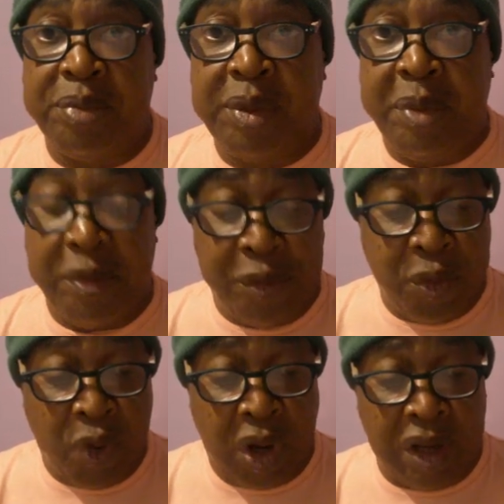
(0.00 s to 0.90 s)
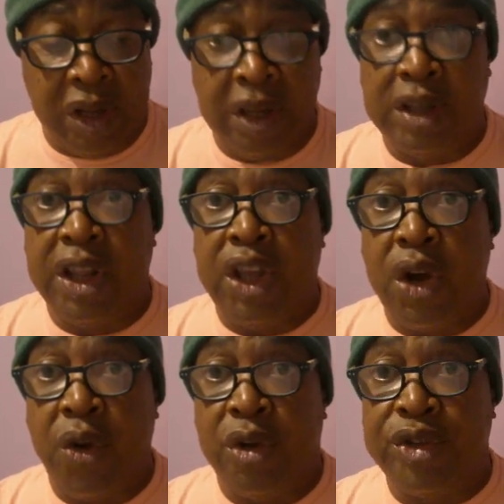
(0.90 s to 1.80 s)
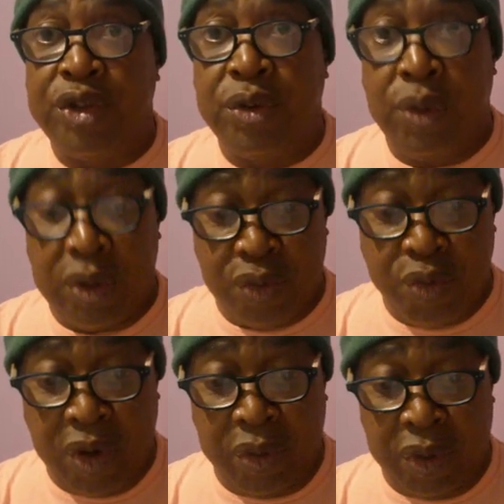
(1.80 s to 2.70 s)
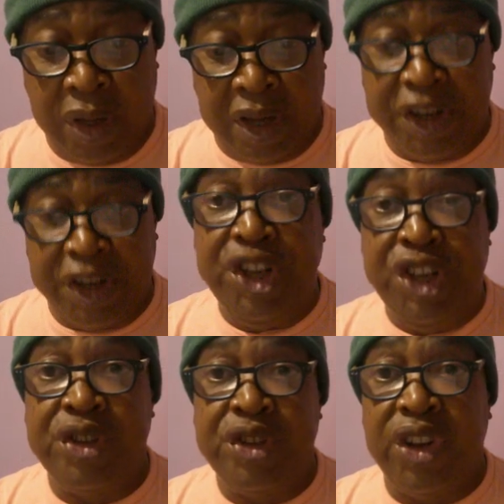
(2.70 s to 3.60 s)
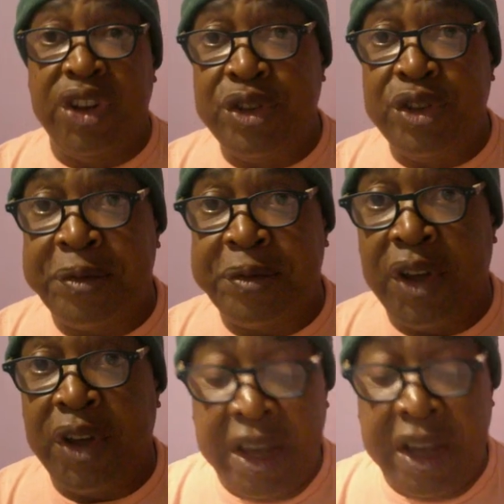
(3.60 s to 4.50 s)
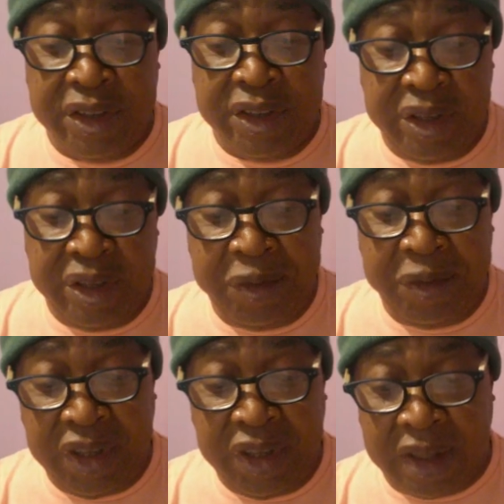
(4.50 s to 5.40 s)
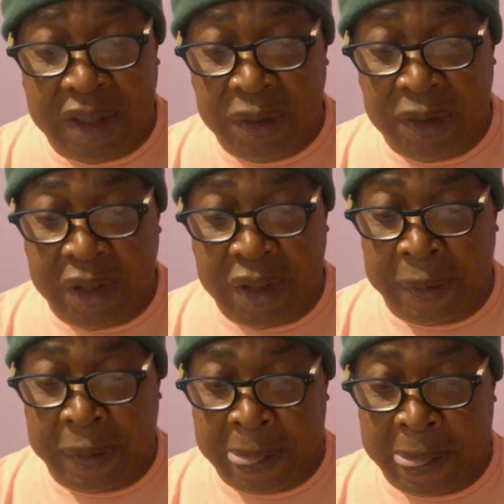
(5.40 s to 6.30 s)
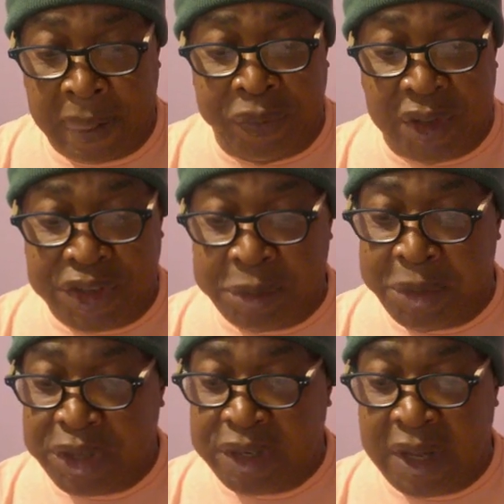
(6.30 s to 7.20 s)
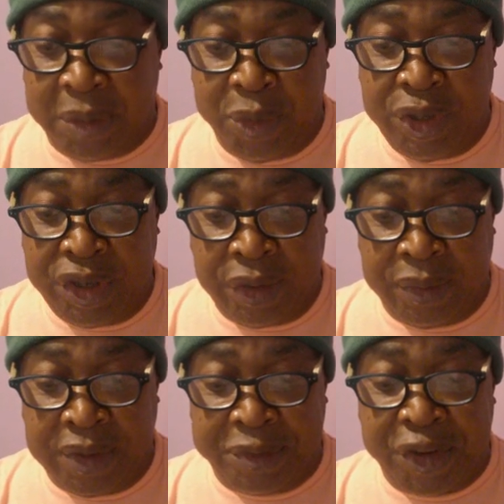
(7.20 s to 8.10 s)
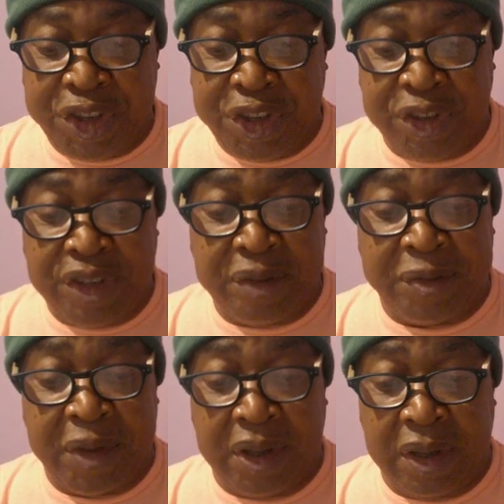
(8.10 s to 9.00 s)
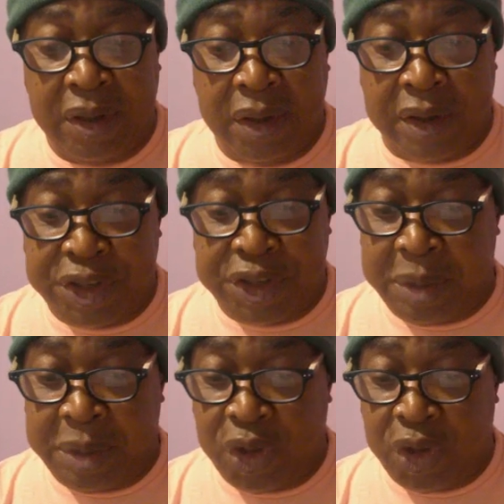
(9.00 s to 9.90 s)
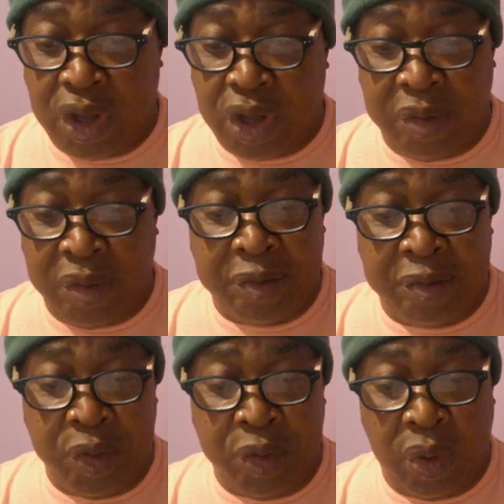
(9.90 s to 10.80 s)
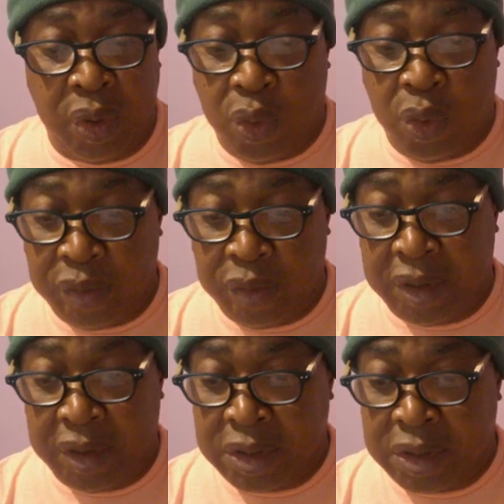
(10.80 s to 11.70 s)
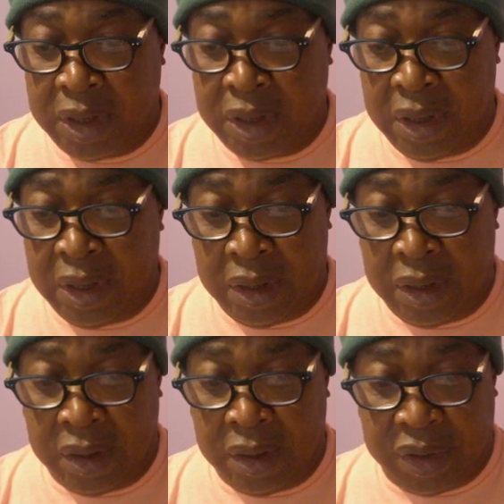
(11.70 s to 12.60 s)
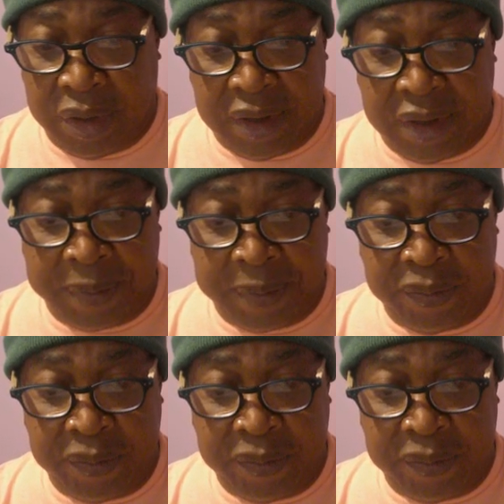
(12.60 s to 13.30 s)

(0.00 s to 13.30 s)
properly before they go onto the road, and they need to notify the DVLA. Now some of this language is very scientific, and as I said, I'm not going to go through all of it, okay?